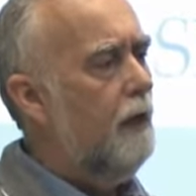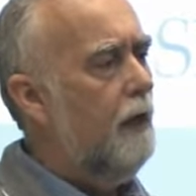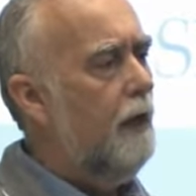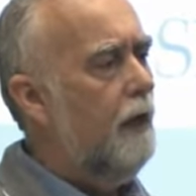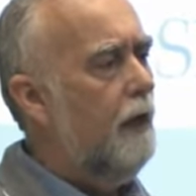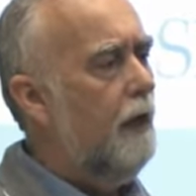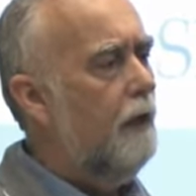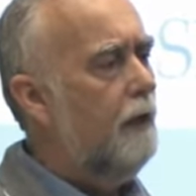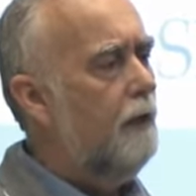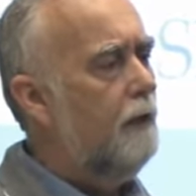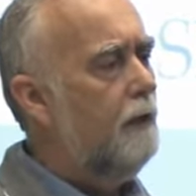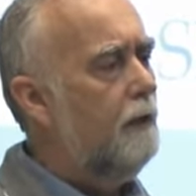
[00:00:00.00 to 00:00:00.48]

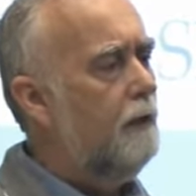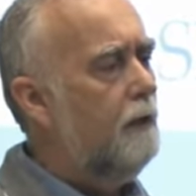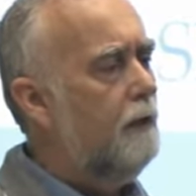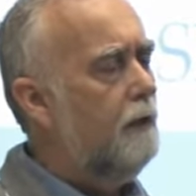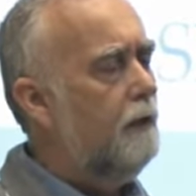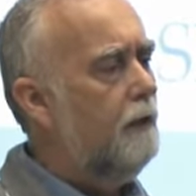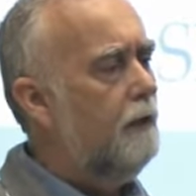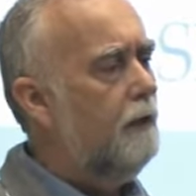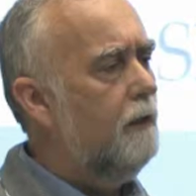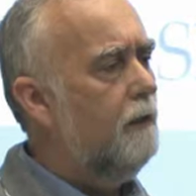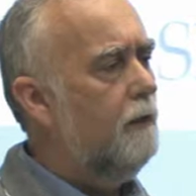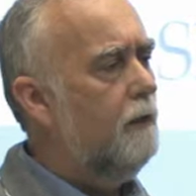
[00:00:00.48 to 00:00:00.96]
and
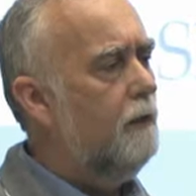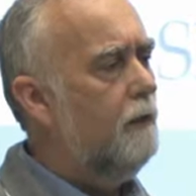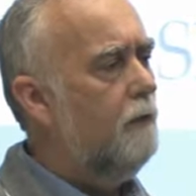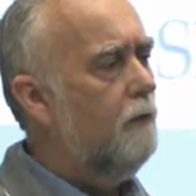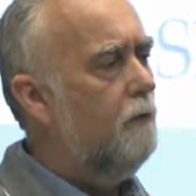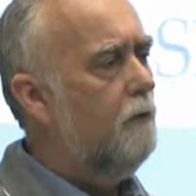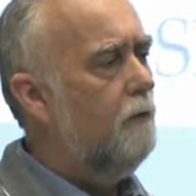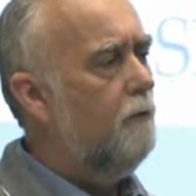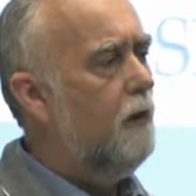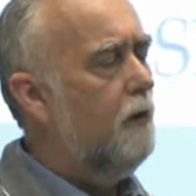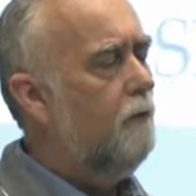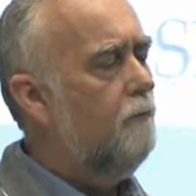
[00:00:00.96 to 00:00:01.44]

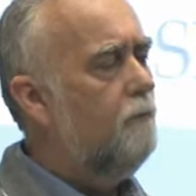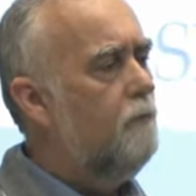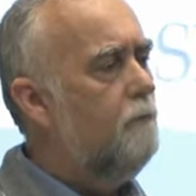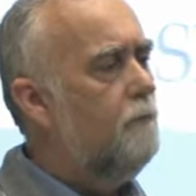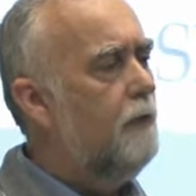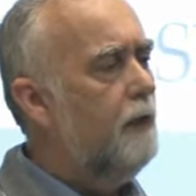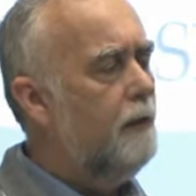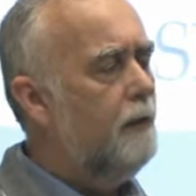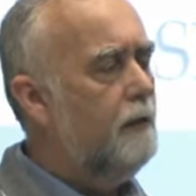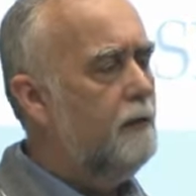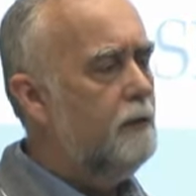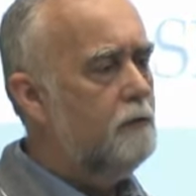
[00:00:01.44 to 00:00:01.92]

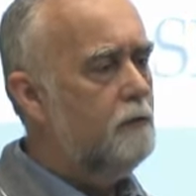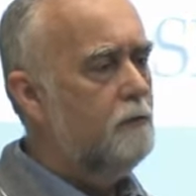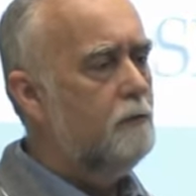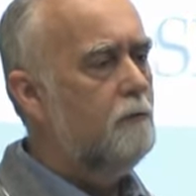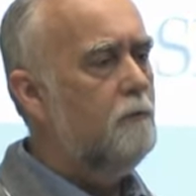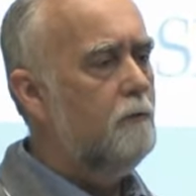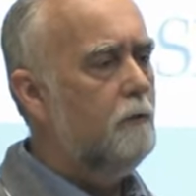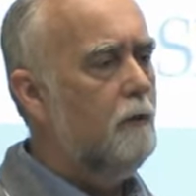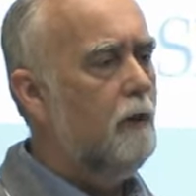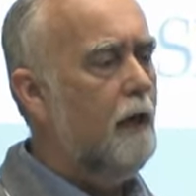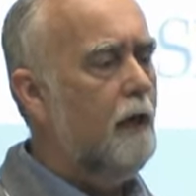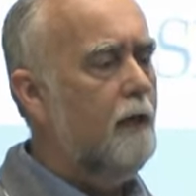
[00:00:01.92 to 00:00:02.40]
everybody
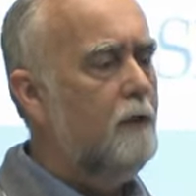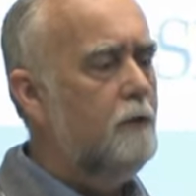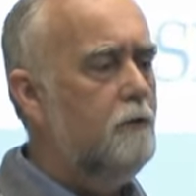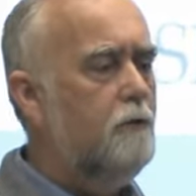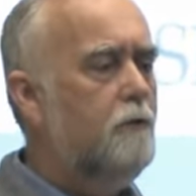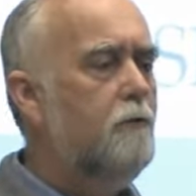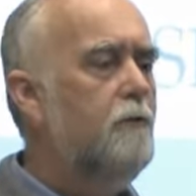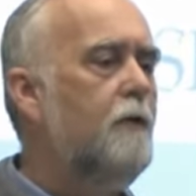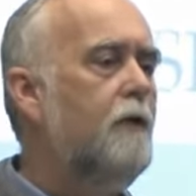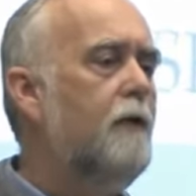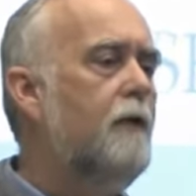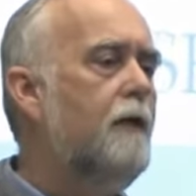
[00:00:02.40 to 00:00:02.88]
has
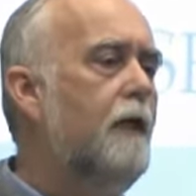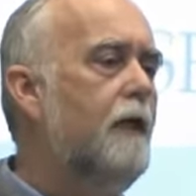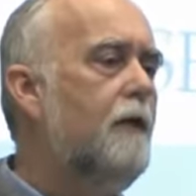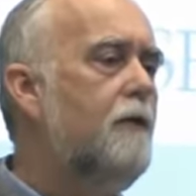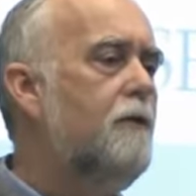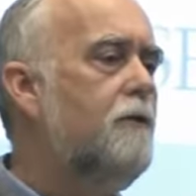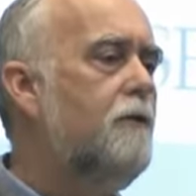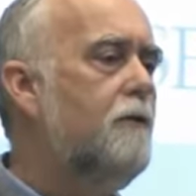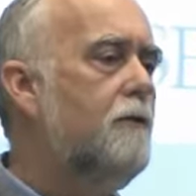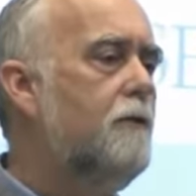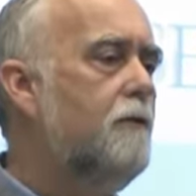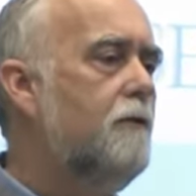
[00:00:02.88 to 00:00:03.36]
good
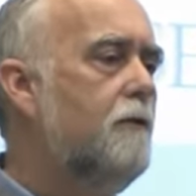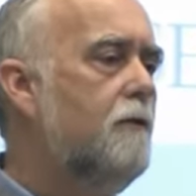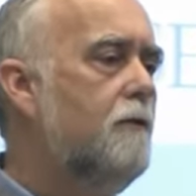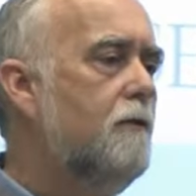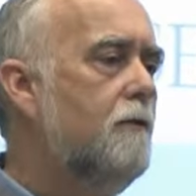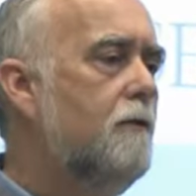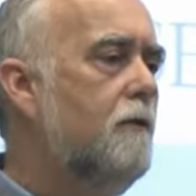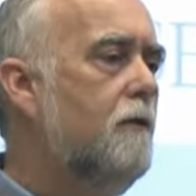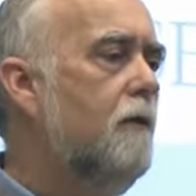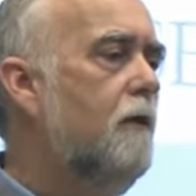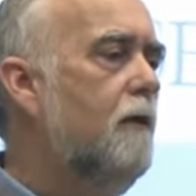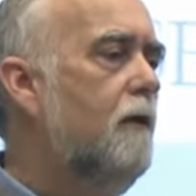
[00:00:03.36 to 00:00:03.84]
intentions,
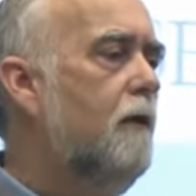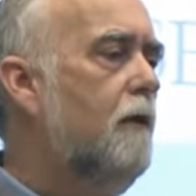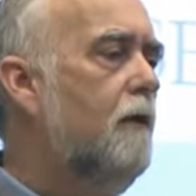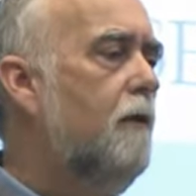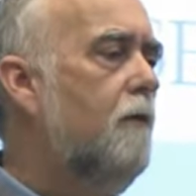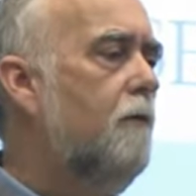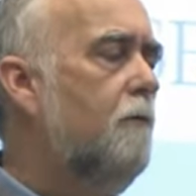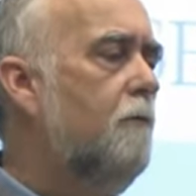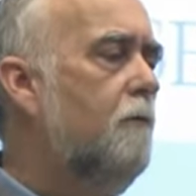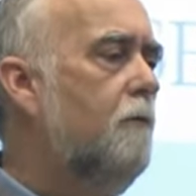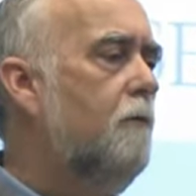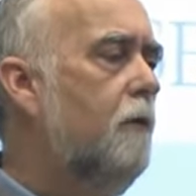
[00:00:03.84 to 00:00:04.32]

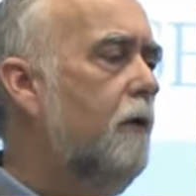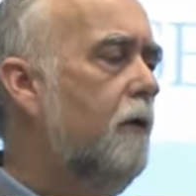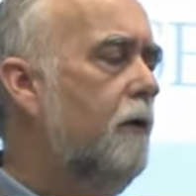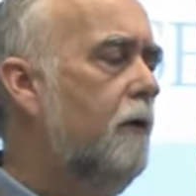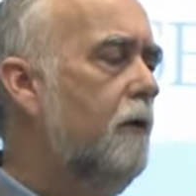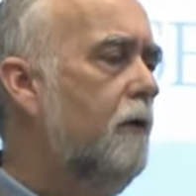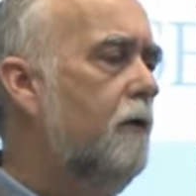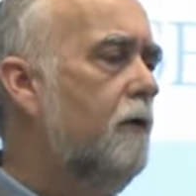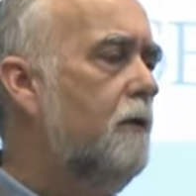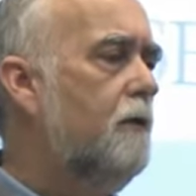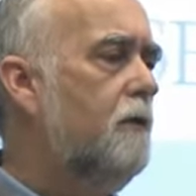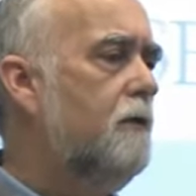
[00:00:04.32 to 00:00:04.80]

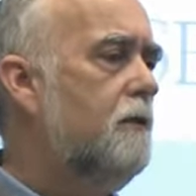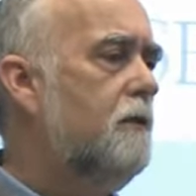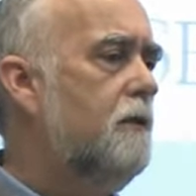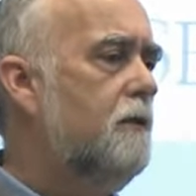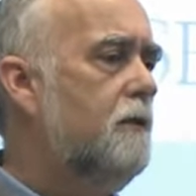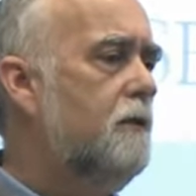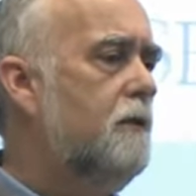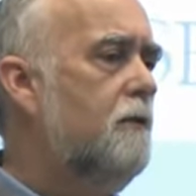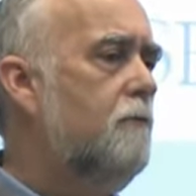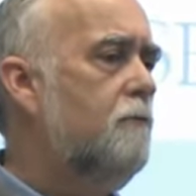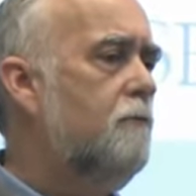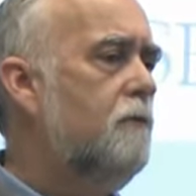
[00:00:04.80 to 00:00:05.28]
but the
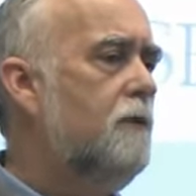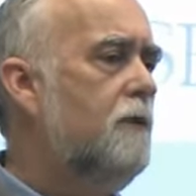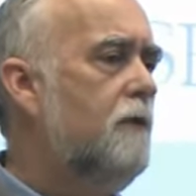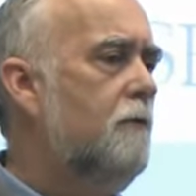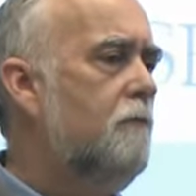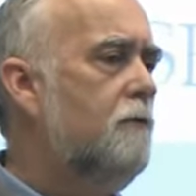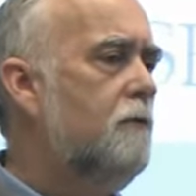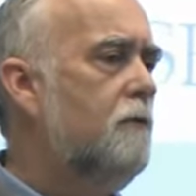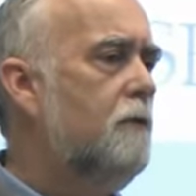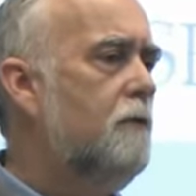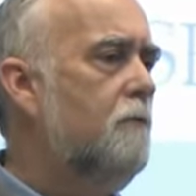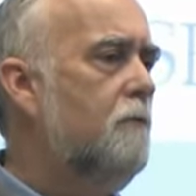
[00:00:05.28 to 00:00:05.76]
system
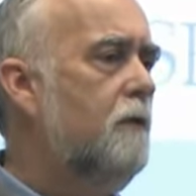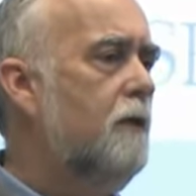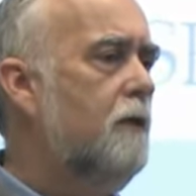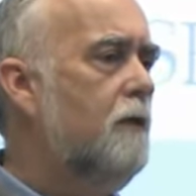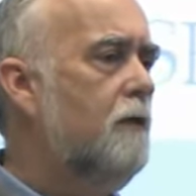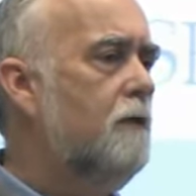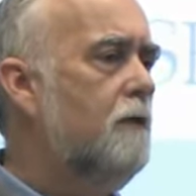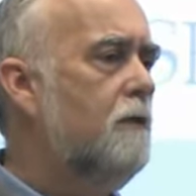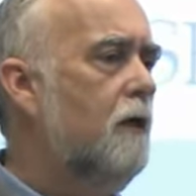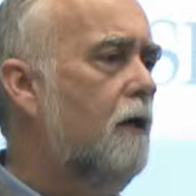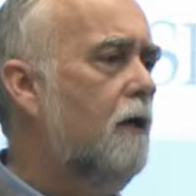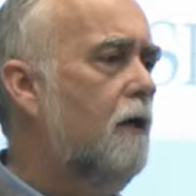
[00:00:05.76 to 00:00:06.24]
seems to be
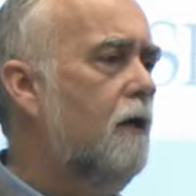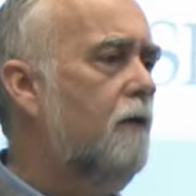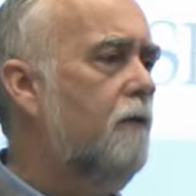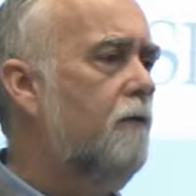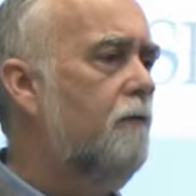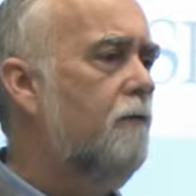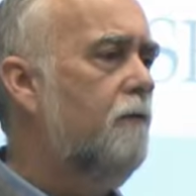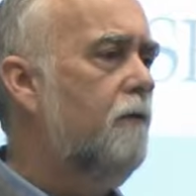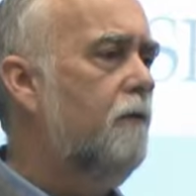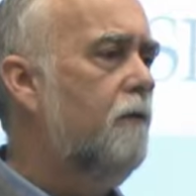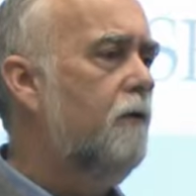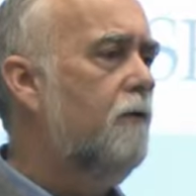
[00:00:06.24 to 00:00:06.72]

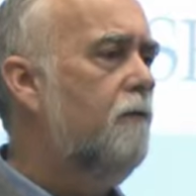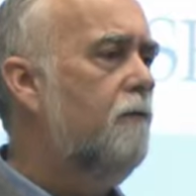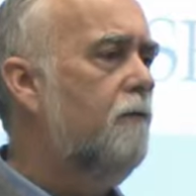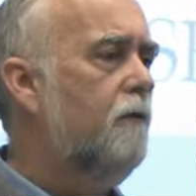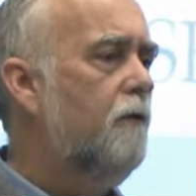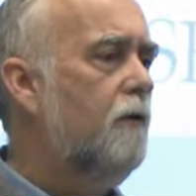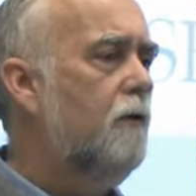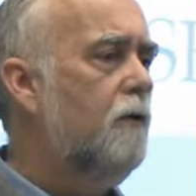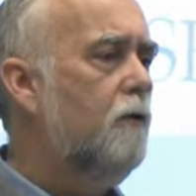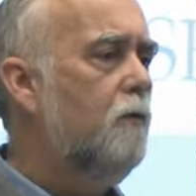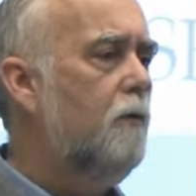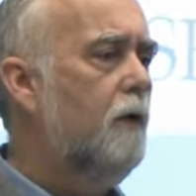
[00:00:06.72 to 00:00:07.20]
designed very,
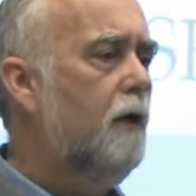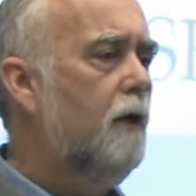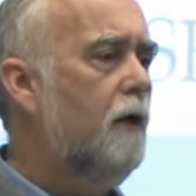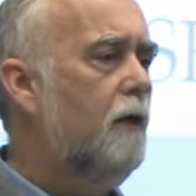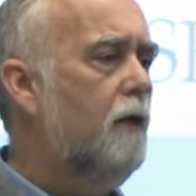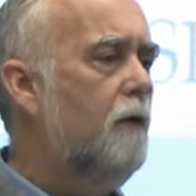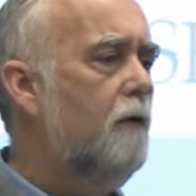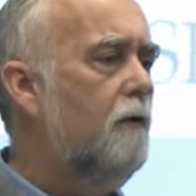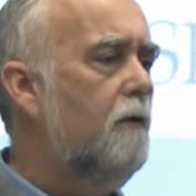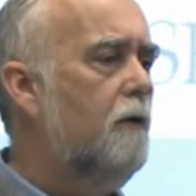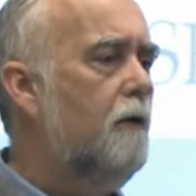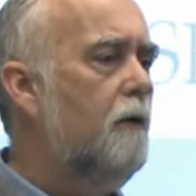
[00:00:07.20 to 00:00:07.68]
very
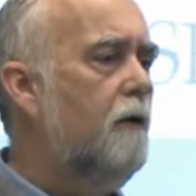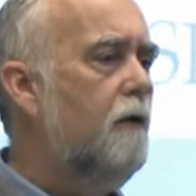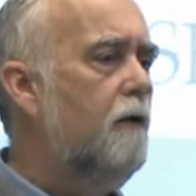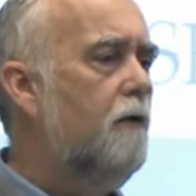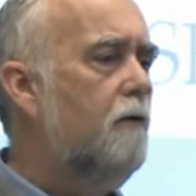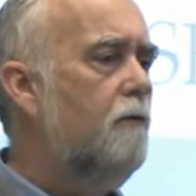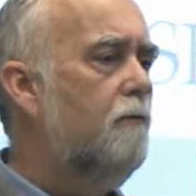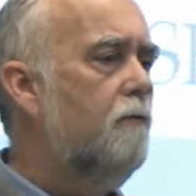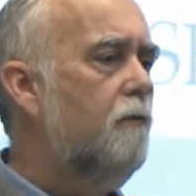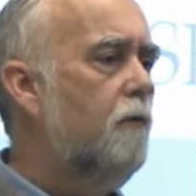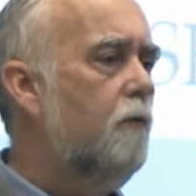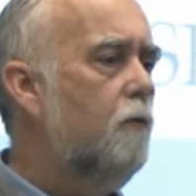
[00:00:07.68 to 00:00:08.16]
well
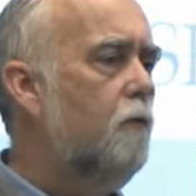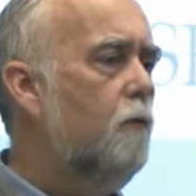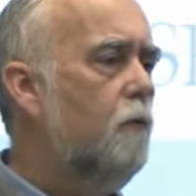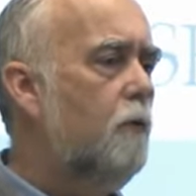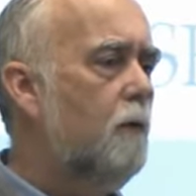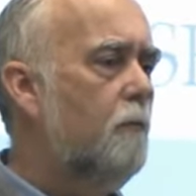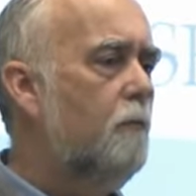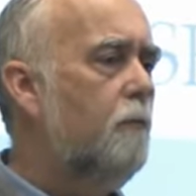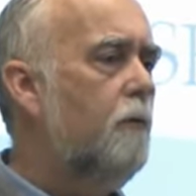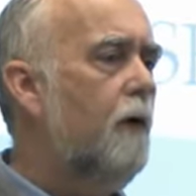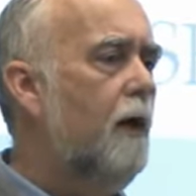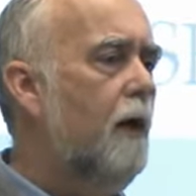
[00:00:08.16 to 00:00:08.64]
for
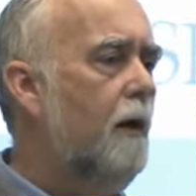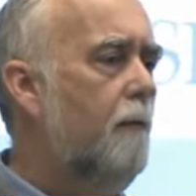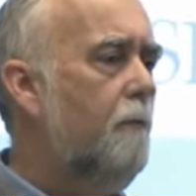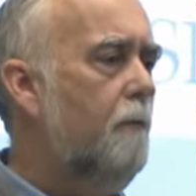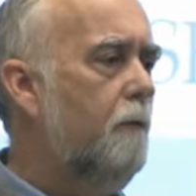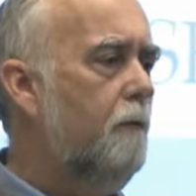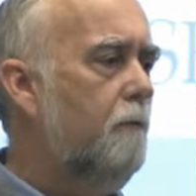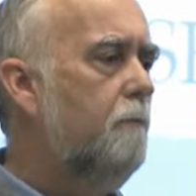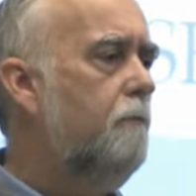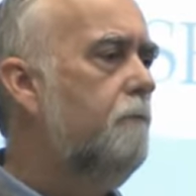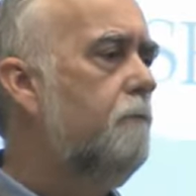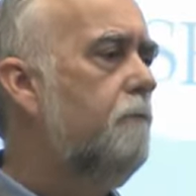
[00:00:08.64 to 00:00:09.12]
one
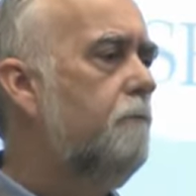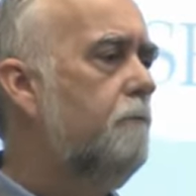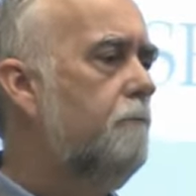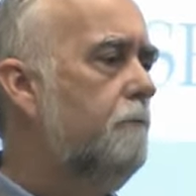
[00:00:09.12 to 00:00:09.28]
problem.